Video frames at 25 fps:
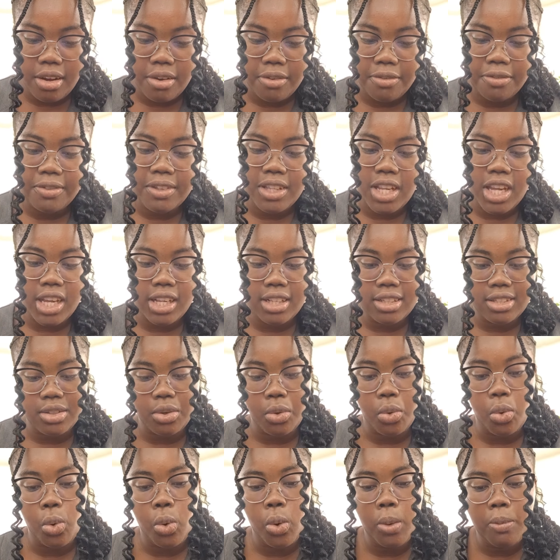of
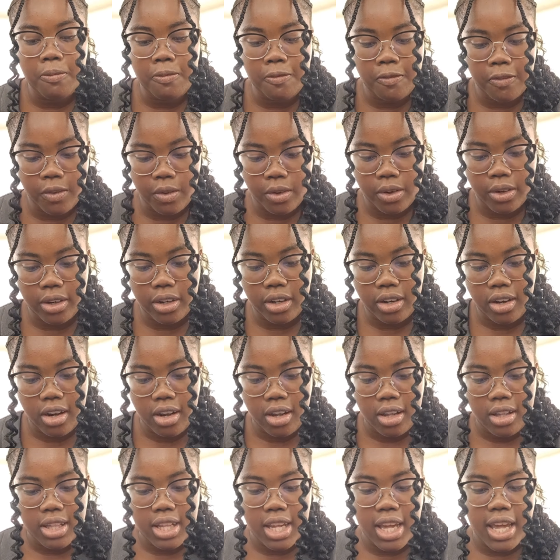things hoped for,
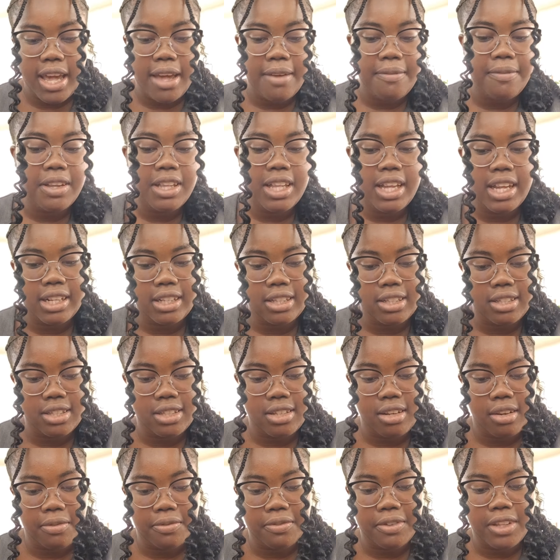the
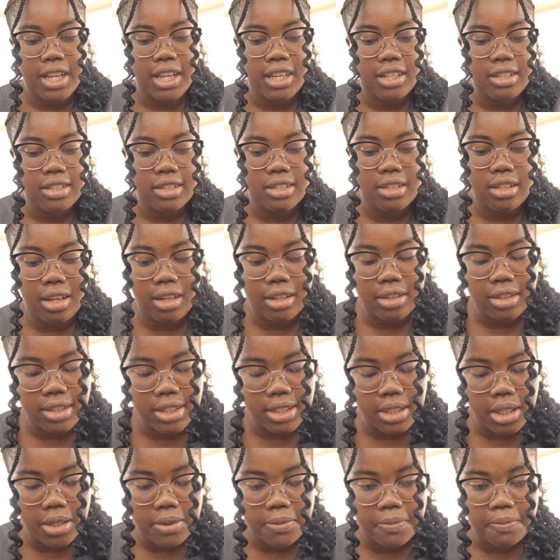evidence of things not
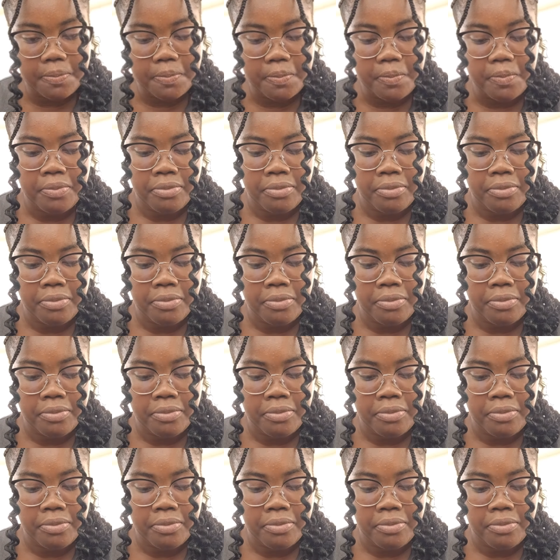seen.